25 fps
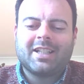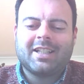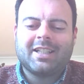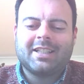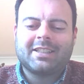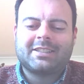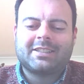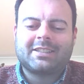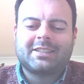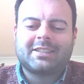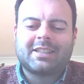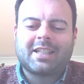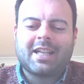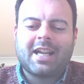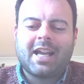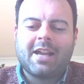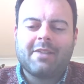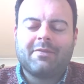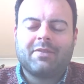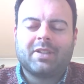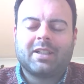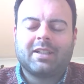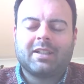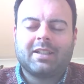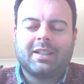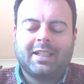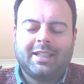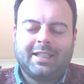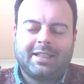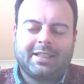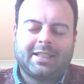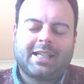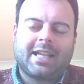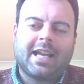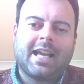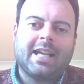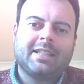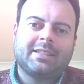it's evidently the
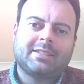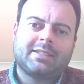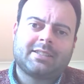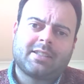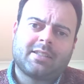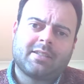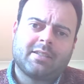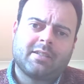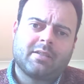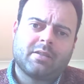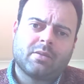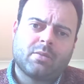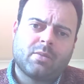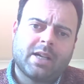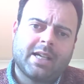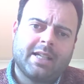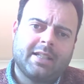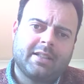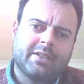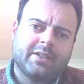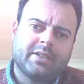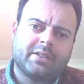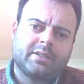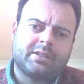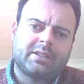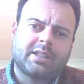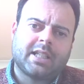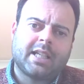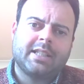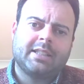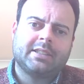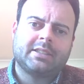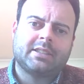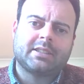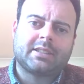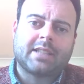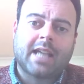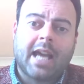case that the way that
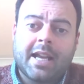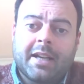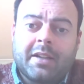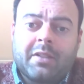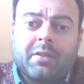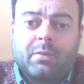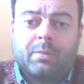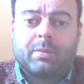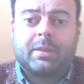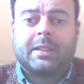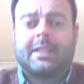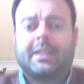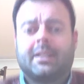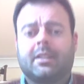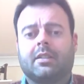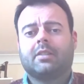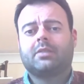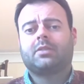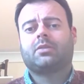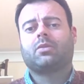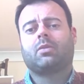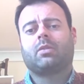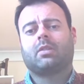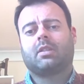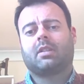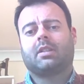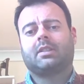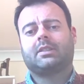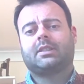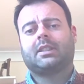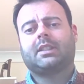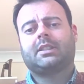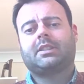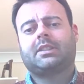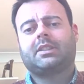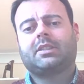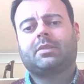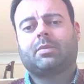change is handled within those
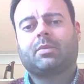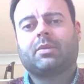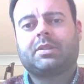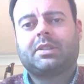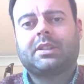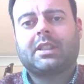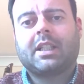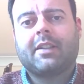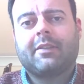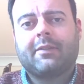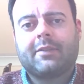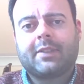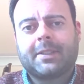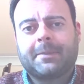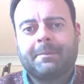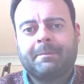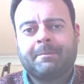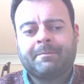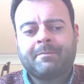organisations will shift.